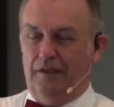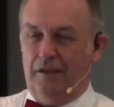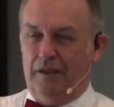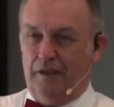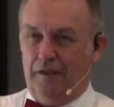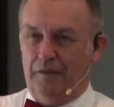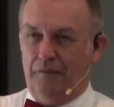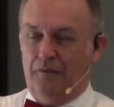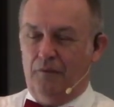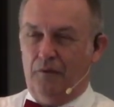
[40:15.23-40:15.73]

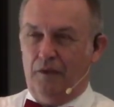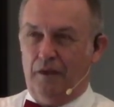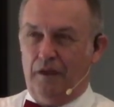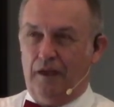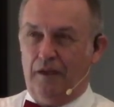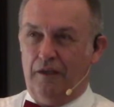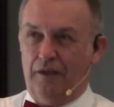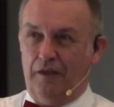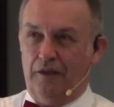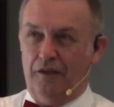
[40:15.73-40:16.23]
Yeah,
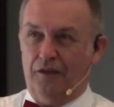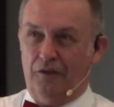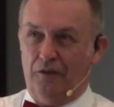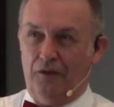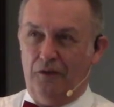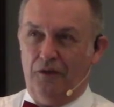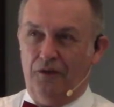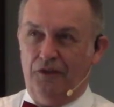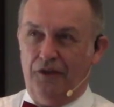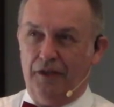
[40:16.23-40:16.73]
well,
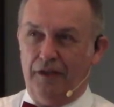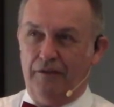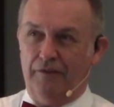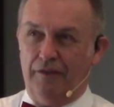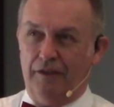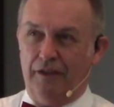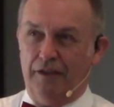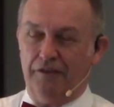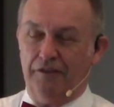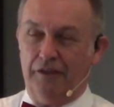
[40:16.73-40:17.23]
the whole thing
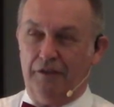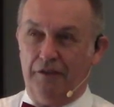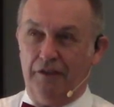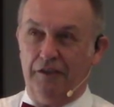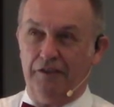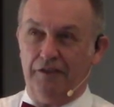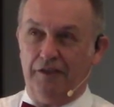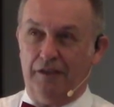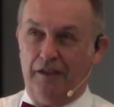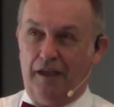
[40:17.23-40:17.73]
of it is,
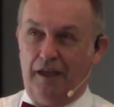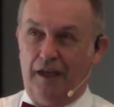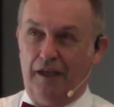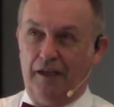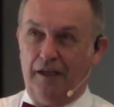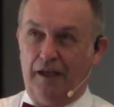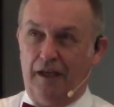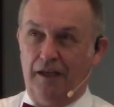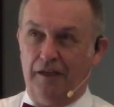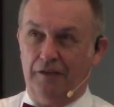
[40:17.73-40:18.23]
there is, and
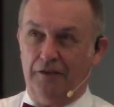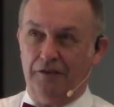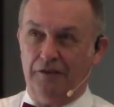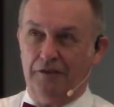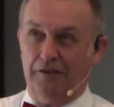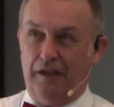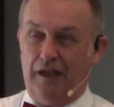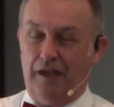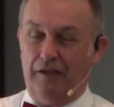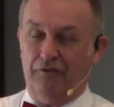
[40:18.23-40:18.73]

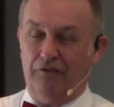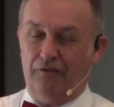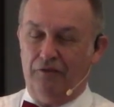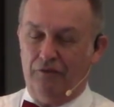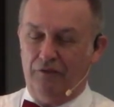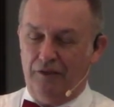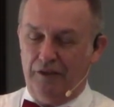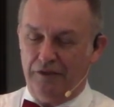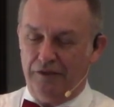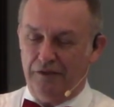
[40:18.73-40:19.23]

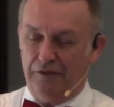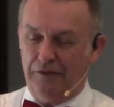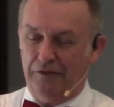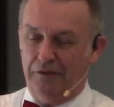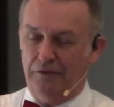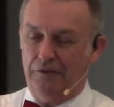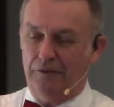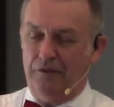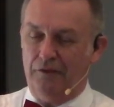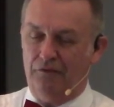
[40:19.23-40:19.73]
I've
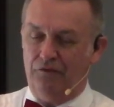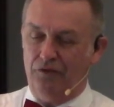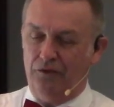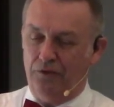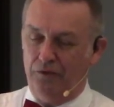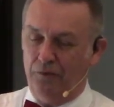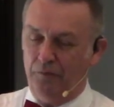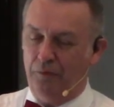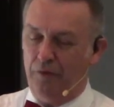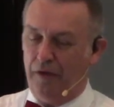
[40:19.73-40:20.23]
listened to a
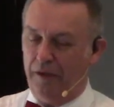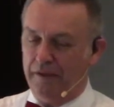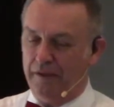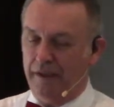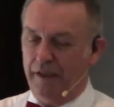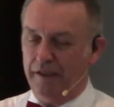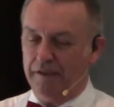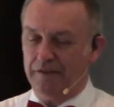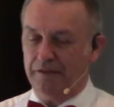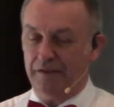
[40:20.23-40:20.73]
few
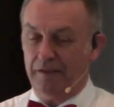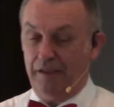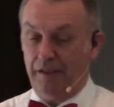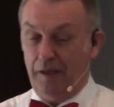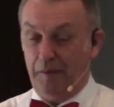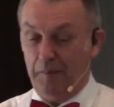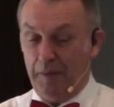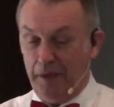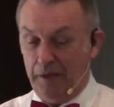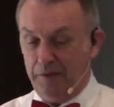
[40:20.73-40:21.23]
podcasts
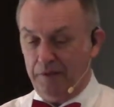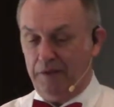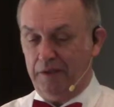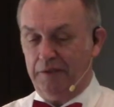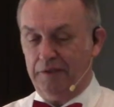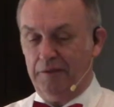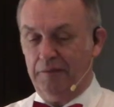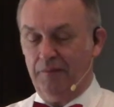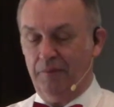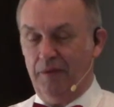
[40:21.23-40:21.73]
about
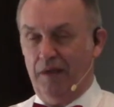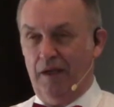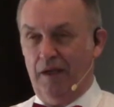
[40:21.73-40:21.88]
it.